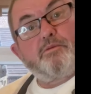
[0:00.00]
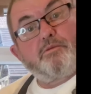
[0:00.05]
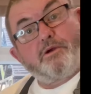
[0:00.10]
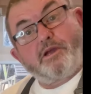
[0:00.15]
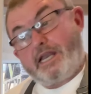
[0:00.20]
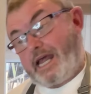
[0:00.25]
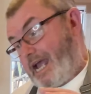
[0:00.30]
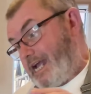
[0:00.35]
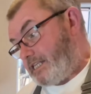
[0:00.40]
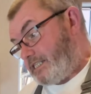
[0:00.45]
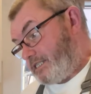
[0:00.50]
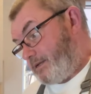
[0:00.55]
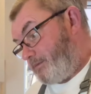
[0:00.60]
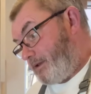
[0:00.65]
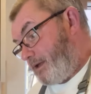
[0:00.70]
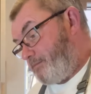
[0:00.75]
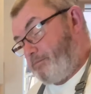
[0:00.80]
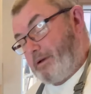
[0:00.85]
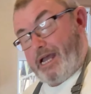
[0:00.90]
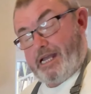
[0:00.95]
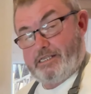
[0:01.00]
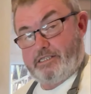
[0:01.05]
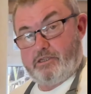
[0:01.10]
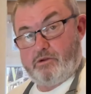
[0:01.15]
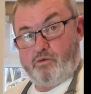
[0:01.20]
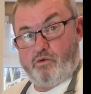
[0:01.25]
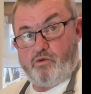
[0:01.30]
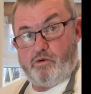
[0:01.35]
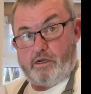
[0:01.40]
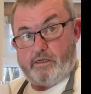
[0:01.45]
we're going to add some of that pasta
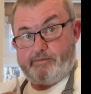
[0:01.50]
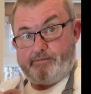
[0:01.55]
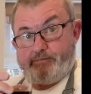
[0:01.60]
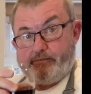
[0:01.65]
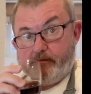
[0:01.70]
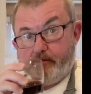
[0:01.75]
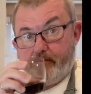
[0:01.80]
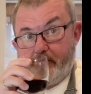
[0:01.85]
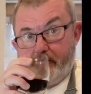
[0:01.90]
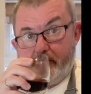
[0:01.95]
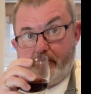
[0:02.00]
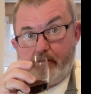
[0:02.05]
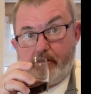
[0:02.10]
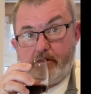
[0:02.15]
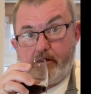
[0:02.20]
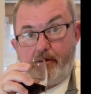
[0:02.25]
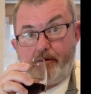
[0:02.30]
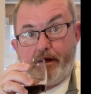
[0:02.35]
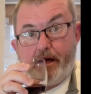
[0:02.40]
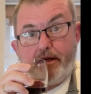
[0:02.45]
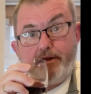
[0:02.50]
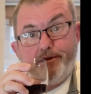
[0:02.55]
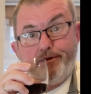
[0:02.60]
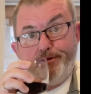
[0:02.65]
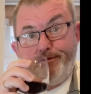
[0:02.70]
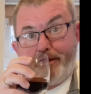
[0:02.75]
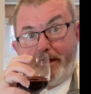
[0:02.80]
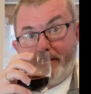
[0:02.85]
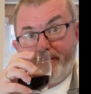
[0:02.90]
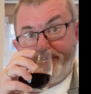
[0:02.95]
water, so I can't
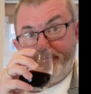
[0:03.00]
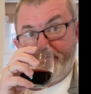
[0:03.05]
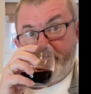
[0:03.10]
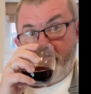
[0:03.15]
do that just